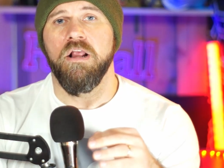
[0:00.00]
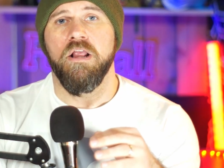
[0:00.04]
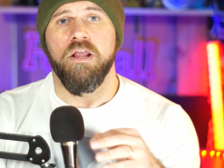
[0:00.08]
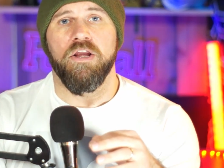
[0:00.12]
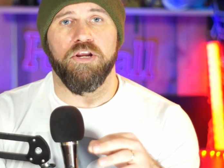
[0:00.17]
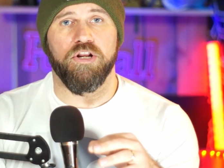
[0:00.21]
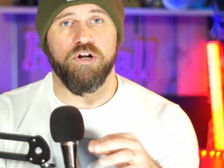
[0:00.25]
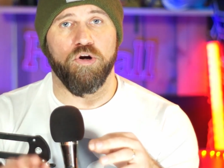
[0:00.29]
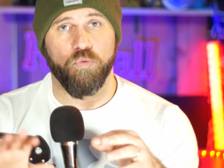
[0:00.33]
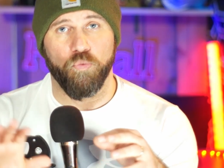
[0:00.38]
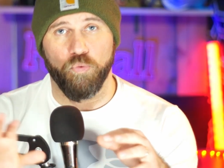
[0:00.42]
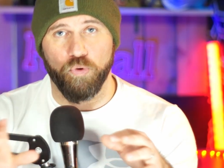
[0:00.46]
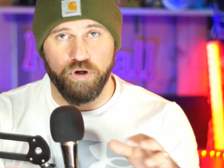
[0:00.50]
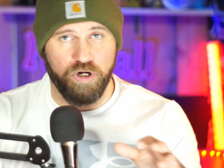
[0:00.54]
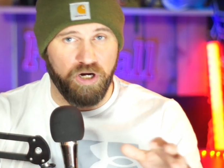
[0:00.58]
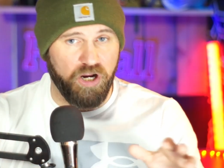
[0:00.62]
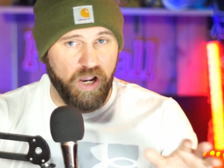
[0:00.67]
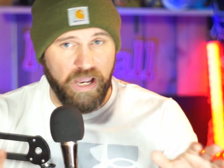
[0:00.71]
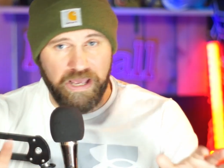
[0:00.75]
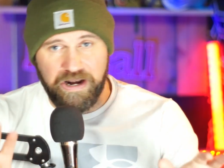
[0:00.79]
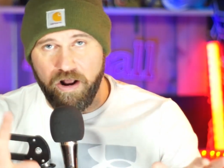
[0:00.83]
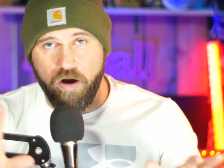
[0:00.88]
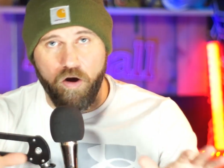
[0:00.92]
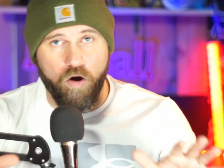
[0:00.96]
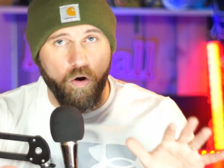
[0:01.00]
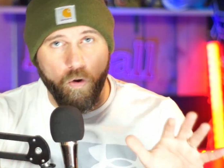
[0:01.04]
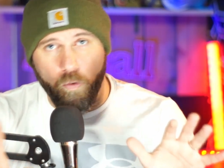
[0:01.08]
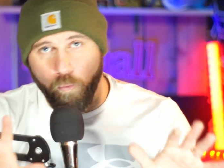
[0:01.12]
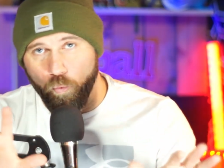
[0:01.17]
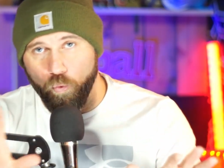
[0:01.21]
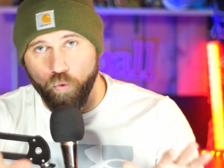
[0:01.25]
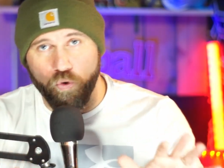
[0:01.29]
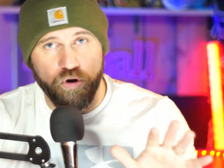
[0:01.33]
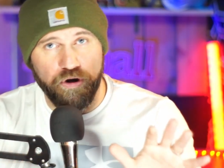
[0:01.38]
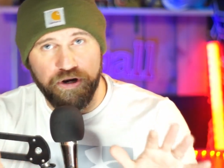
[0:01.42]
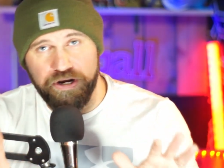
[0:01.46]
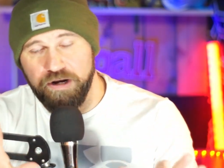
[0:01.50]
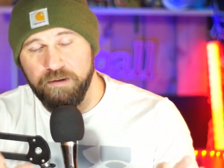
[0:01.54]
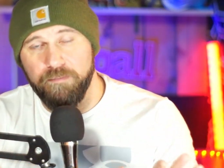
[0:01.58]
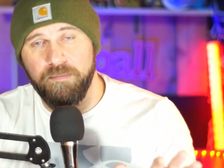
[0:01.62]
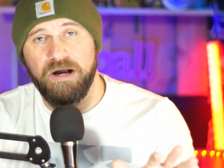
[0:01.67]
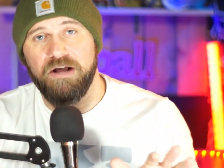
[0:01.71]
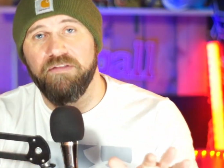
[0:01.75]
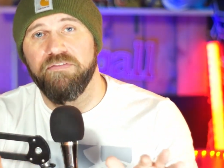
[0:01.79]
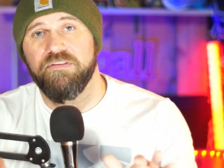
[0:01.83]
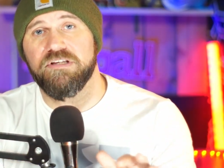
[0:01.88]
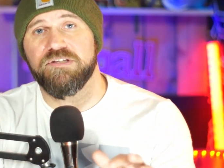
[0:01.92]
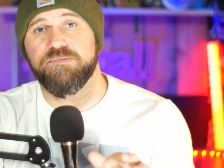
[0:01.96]
We're kind of all worried
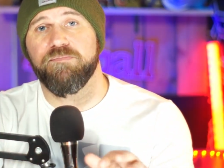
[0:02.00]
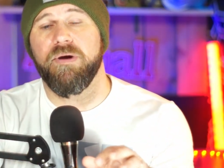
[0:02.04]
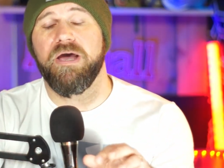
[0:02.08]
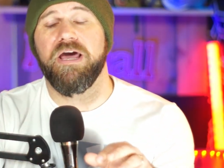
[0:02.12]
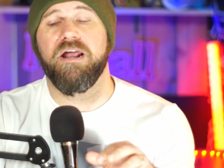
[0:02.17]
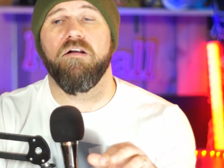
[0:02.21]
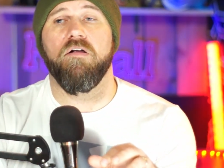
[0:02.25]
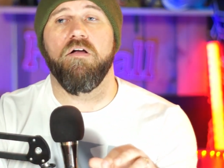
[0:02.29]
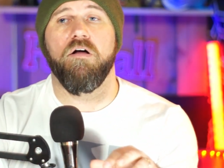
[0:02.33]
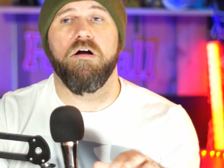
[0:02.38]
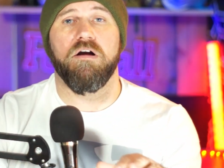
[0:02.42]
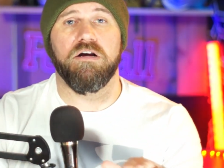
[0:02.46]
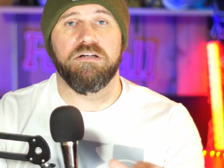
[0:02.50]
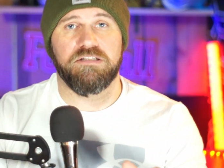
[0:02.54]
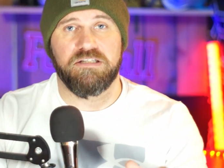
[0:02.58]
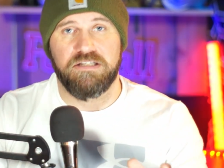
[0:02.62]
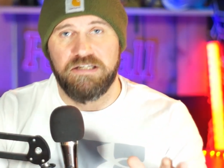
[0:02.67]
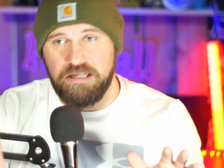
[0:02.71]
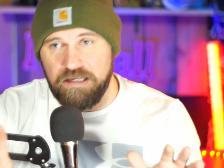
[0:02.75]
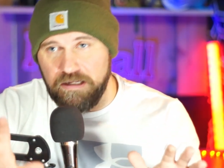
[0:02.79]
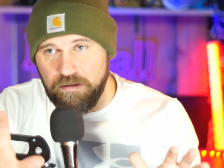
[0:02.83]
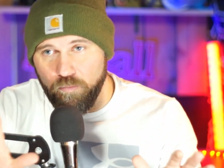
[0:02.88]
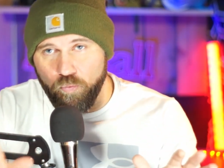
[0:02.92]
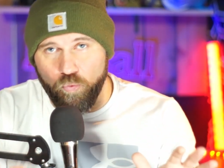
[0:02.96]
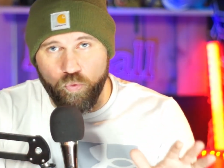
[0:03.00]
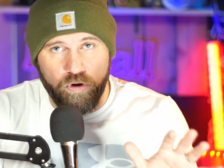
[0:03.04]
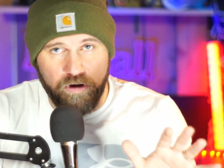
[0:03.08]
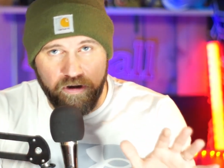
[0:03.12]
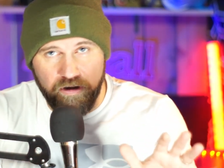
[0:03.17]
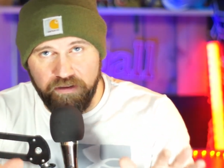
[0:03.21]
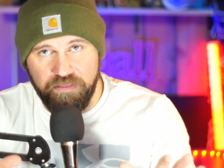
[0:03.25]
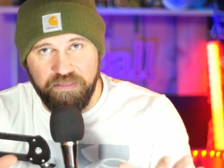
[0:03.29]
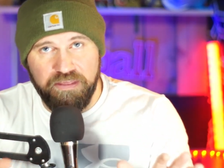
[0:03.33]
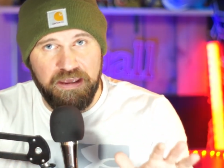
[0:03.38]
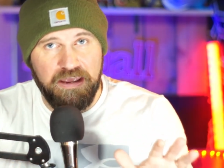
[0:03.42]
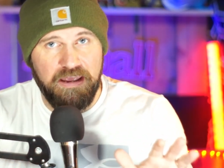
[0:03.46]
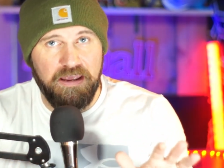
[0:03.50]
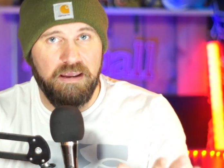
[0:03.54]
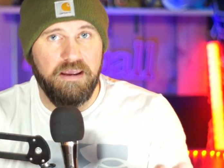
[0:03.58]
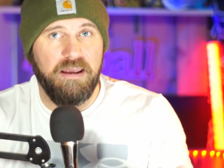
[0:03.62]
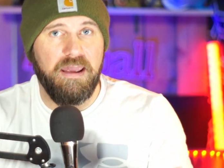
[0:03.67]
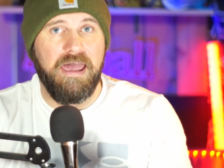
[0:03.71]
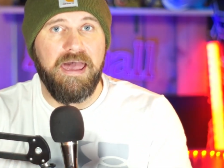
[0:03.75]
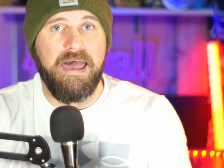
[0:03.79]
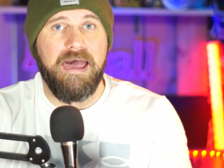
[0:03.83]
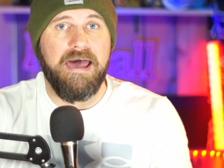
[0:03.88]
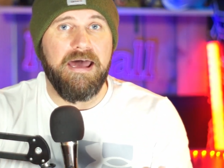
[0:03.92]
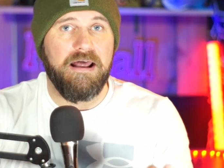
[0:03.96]
about this BattleHawks team. Where are they
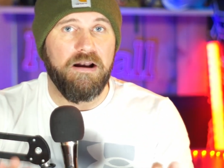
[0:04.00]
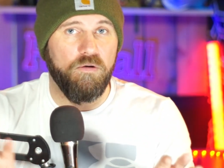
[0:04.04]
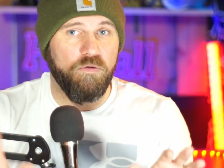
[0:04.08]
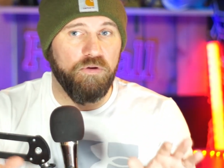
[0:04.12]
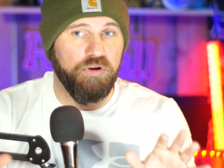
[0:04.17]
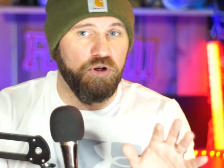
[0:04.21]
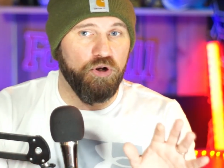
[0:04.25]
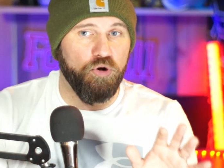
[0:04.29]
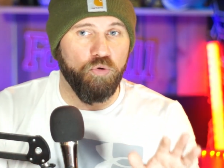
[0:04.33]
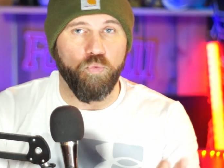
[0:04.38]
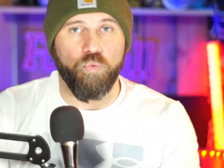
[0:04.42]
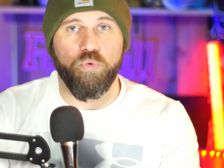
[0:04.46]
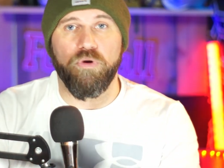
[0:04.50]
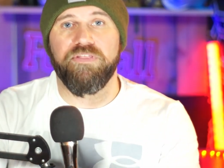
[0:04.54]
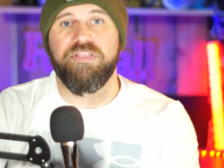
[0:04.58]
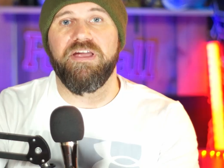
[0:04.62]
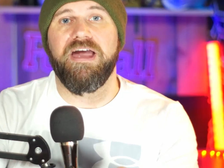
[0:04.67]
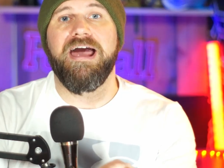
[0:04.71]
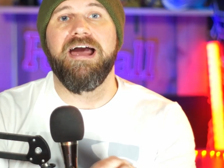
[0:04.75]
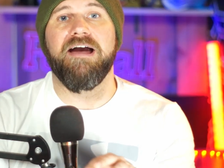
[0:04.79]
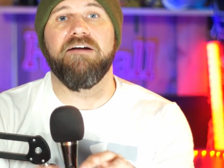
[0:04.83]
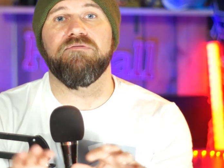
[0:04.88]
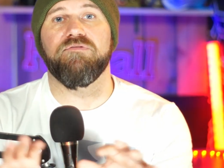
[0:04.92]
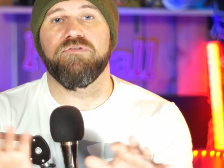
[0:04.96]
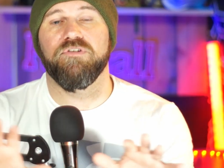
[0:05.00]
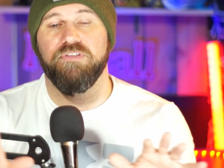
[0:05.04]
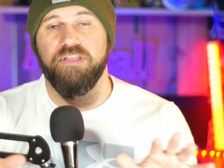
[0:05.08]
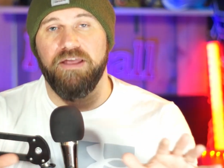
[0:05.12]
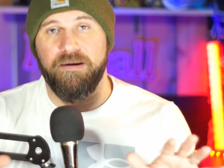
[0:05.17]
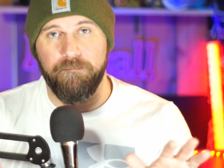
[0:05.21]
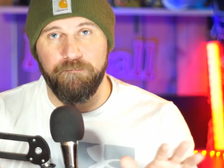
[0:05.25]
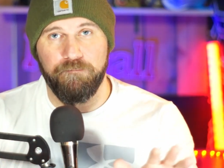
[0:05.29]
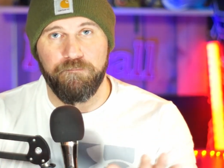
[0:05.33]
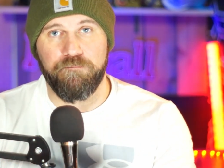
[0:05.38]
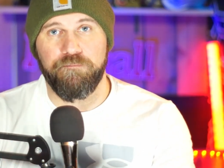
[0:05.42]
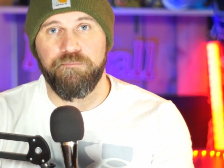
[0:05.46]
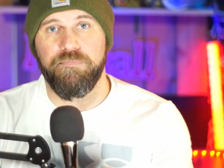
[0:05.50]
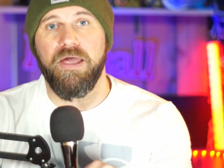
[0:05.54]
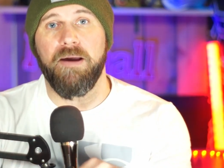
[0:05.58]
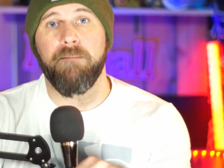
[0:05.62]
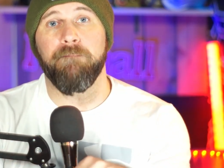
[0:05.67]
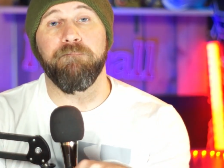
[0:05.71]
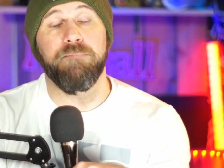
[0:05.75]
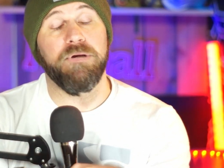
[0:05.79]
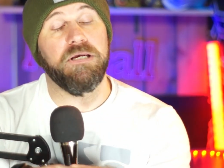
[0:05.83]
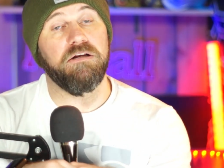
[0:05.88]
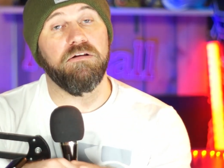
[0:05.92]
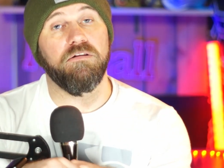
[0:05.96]
at, with after that
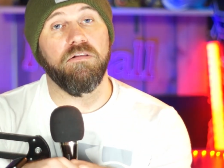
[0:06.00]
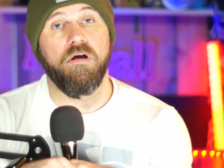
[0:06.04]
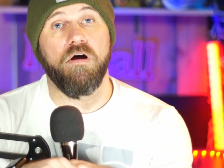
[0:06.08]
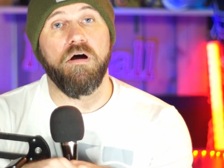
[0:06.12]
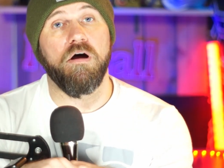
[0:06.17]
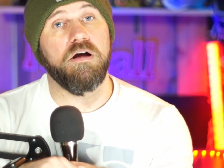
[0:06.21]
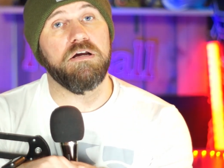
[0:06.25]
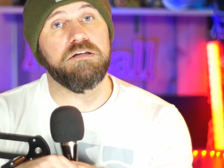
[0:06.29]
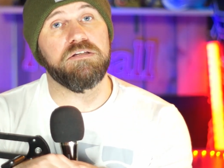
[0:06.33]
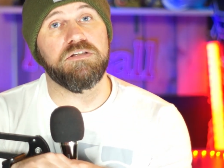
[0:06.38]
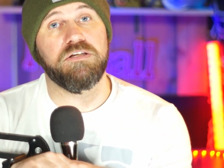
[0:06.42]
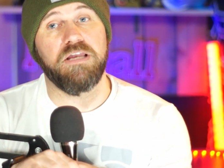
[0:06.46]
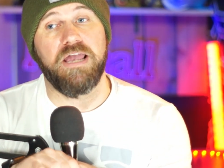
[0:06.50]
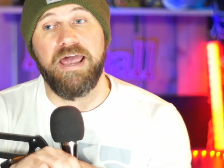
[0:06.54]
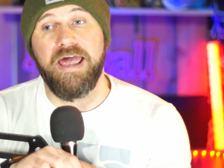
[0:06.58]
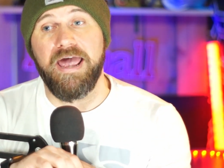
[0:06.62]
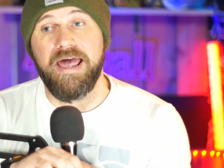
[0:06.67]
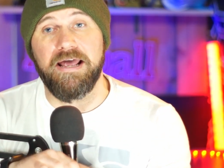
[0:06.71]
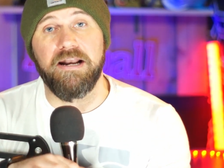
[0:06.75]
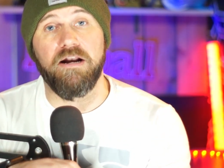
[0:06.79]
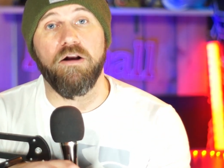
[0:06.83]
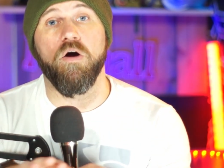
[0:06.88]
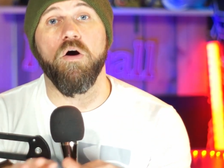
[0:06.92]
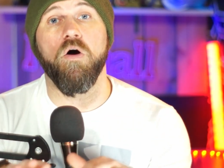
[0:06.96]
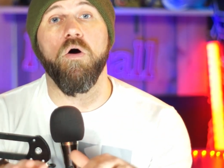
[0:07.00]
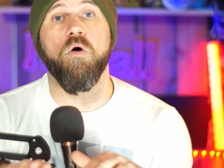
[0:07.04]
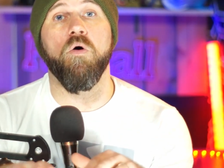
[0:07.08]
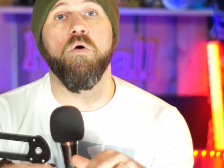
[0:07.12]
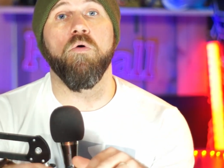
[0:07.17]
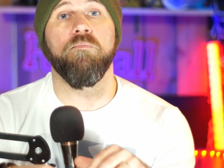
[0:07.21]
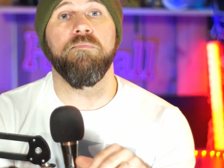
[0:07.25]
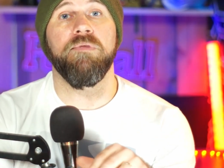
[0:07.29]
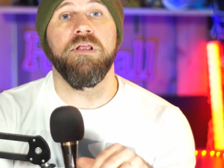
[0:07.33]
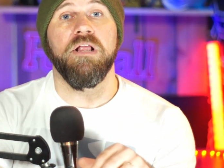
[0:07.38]
big loss at home,